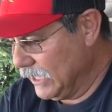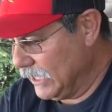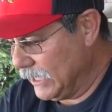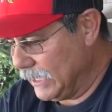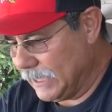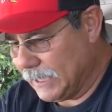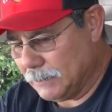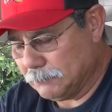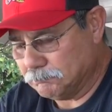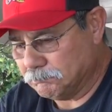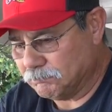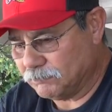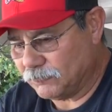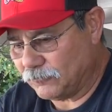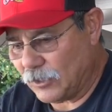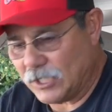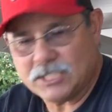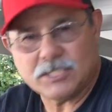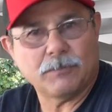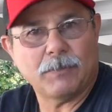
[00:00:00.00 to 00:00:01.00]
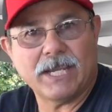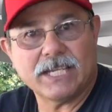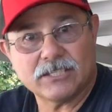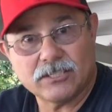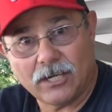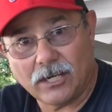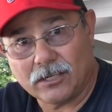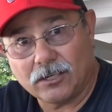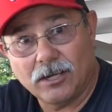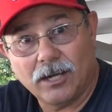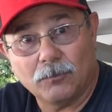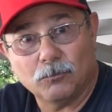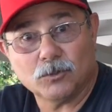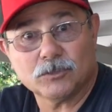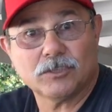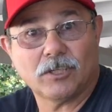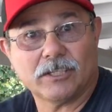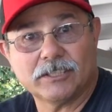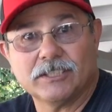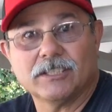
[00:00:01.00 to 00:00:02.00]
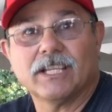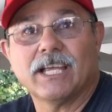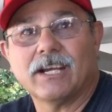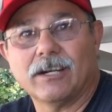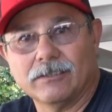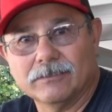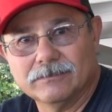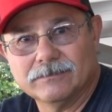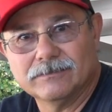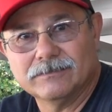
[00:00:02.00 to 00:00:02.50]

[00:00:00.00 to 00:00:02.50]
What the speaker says: Frenzybaits.com. We'll talk to you later.